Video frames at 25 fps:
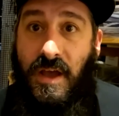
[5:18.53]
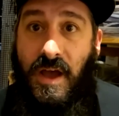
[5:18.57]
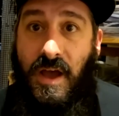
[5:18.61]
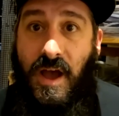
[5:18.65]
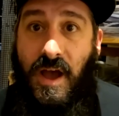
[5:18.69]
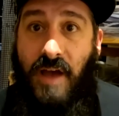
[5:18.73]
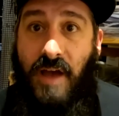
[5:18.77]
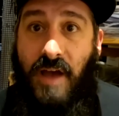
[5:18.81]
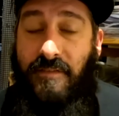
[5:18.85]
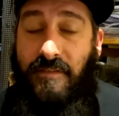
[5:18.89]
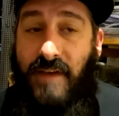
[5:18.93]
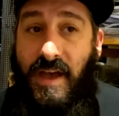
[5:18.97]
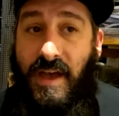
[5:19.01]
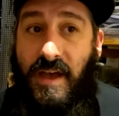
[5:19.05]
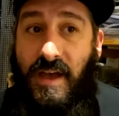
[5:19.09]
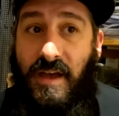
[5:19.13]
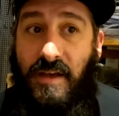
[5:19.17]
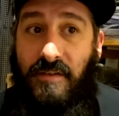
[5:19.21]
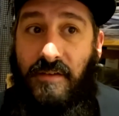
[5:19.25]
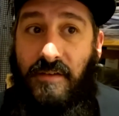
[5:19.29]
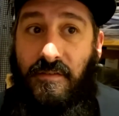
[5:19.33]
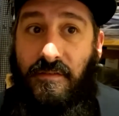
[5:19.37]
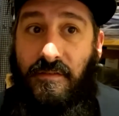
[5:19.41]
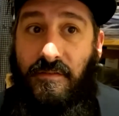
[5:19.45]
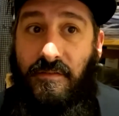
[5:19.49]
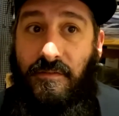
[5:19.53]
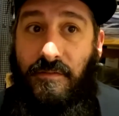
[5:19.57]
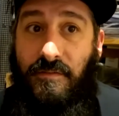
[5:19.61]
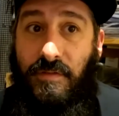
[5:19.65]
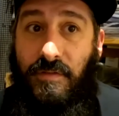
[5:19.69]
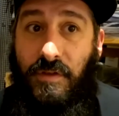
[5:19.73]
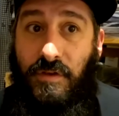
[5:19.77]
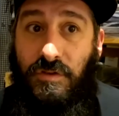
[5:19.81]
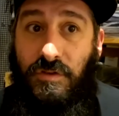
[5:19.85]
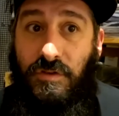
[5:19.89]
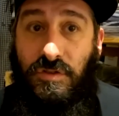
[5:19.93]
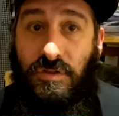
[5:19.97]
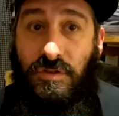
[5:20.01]
I've had,
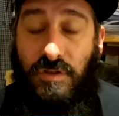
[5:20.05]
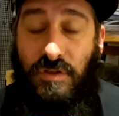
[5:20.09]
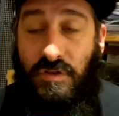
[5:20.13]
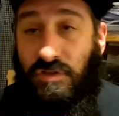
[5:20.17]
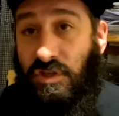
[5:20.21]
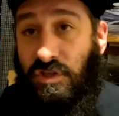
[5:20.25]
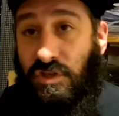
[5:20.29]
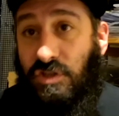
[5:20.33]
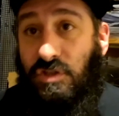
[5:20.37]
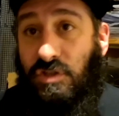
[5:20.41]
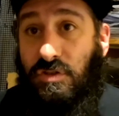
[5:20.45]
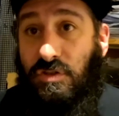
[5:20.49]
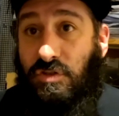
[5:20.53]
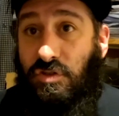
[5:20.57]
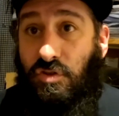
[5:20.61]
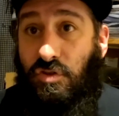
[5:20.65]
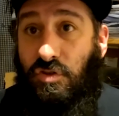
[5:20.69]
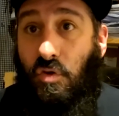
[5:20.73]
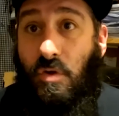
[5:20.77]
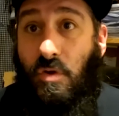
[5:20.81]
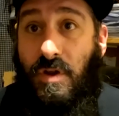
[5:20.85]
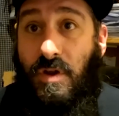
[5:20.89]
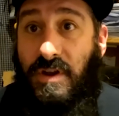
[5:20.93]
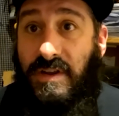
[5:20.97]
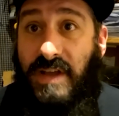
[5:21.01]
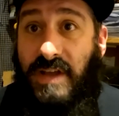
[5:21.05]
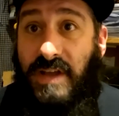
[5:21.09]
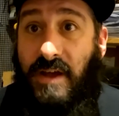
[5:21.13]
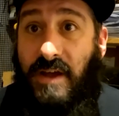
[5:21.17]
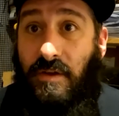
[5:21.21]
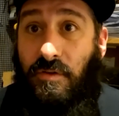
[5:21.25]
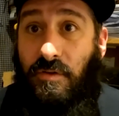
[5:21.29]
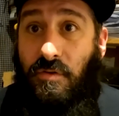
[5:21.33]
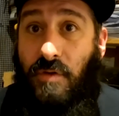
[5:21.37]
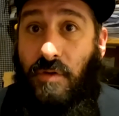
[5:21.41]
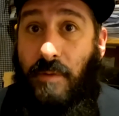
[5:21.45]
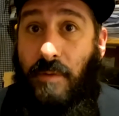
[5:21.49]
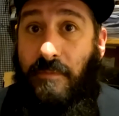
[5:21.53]
there's there's a store in
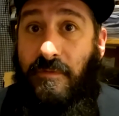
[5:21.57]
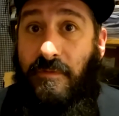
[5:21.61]
town who I'm